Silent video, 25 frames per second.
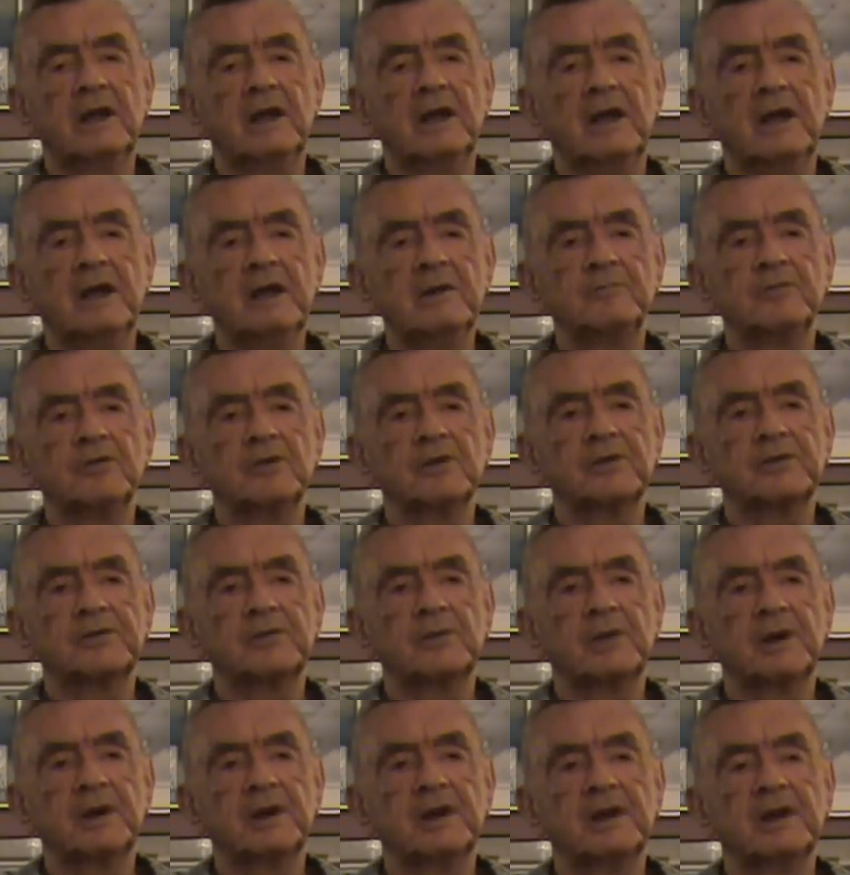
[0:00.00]
April
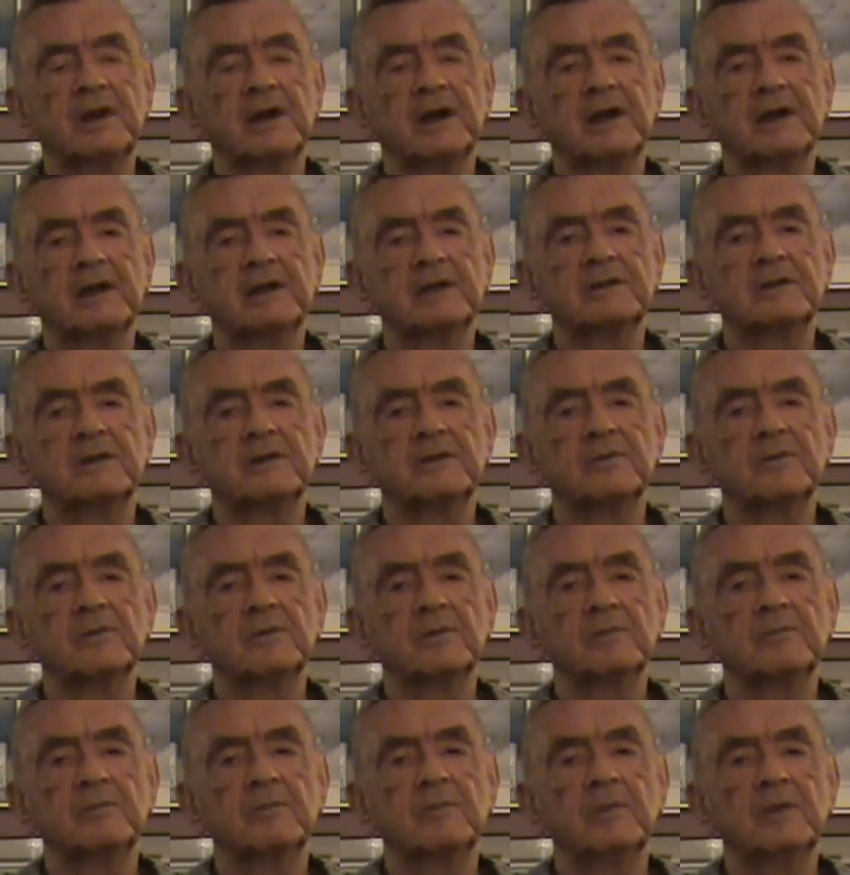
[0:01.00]
29th,
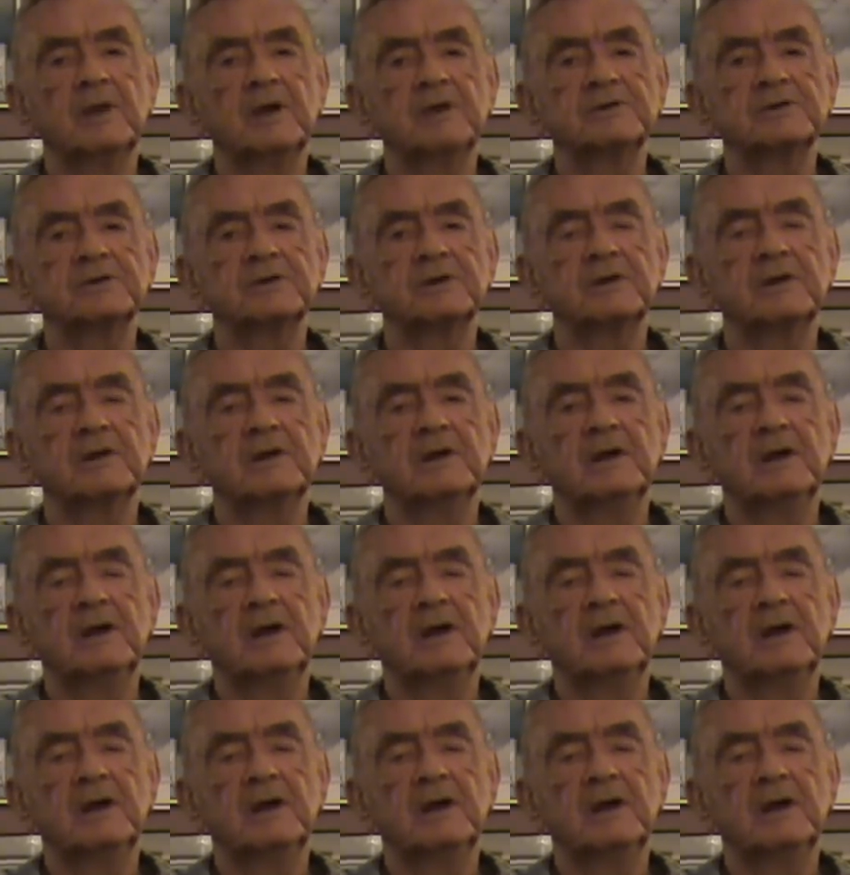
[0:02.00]
and a mission